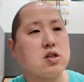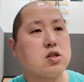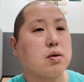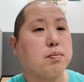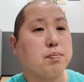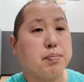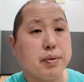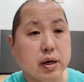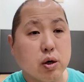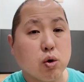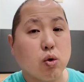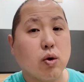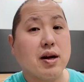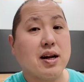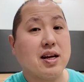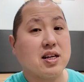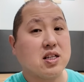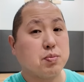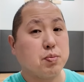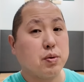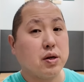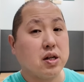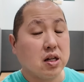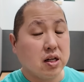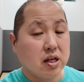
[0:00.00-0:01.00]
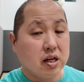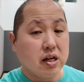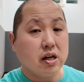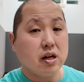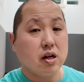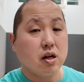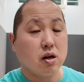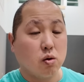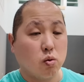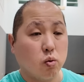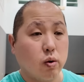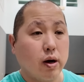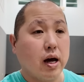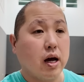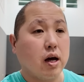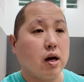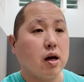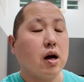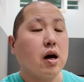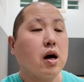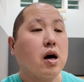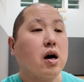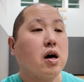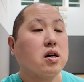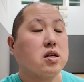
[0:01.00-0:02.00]
So Bitcoin has been leading the way.
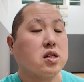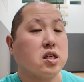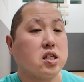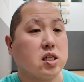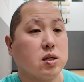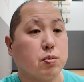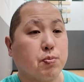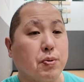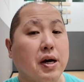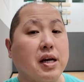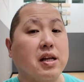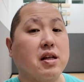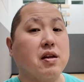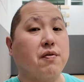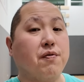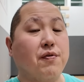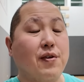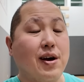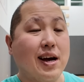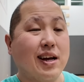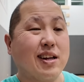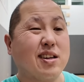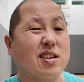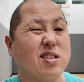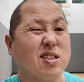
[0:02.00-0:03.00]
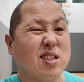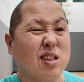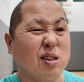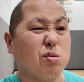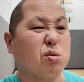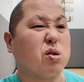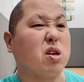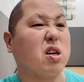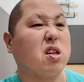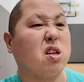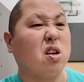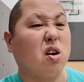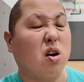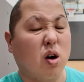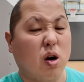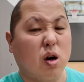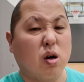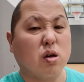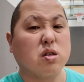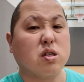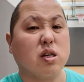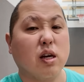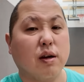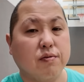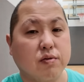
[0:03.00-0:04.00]
Despite the fact it seems like the
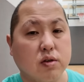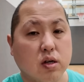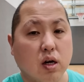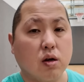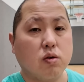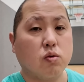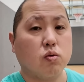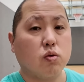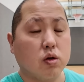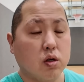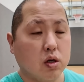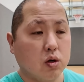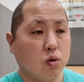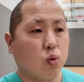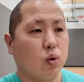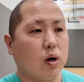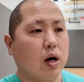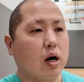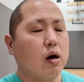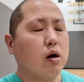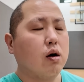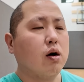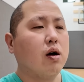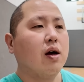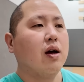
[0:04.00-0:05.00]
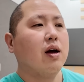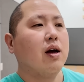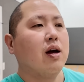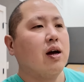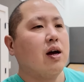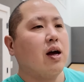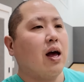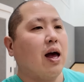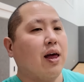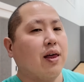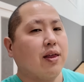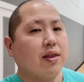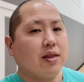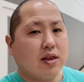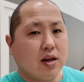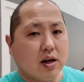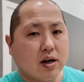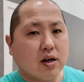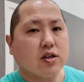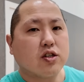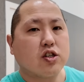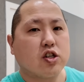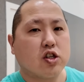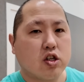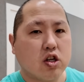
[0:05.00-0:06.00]
alts have done really well,
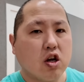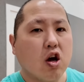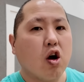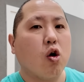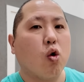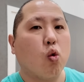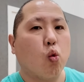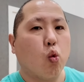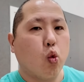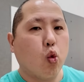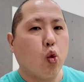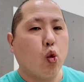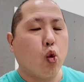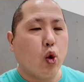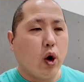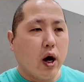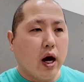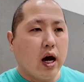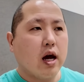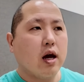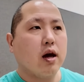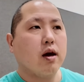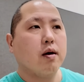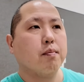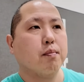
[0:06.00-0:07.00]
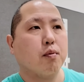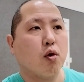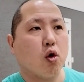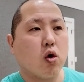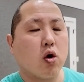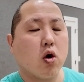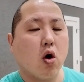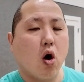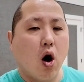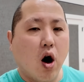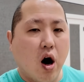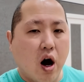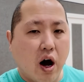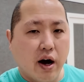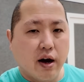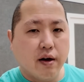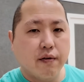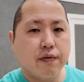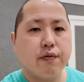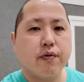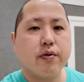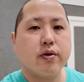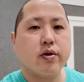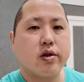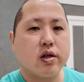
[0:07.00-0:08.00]
they're still way more
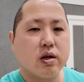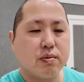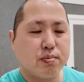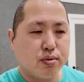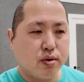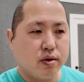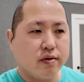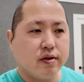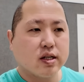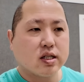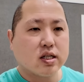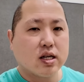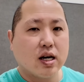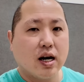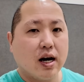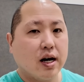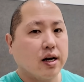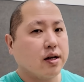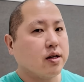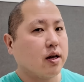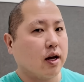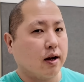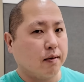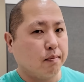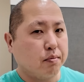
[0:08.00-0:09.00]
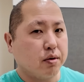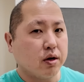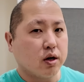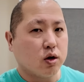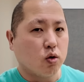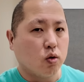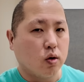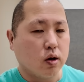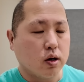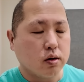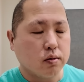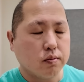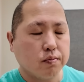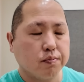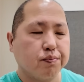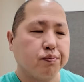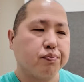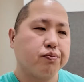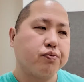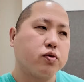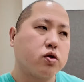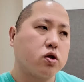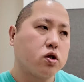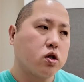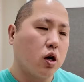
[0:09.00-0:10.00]
off their previous high than Bitcoin.
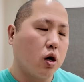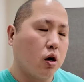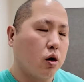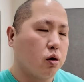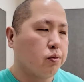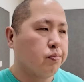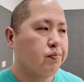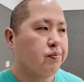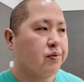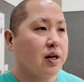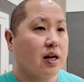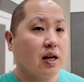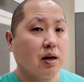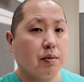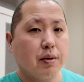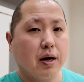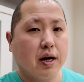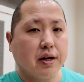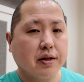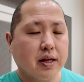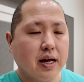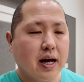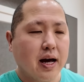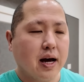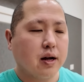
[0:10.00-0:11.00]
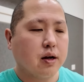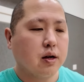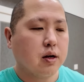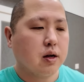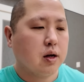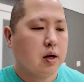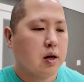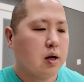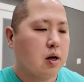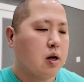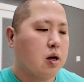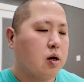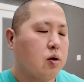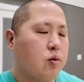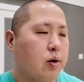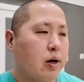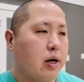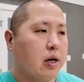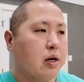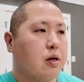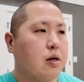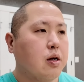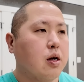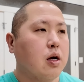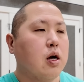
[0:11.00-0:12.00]
So think about that,
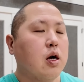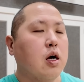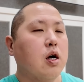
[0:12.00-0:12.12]
right?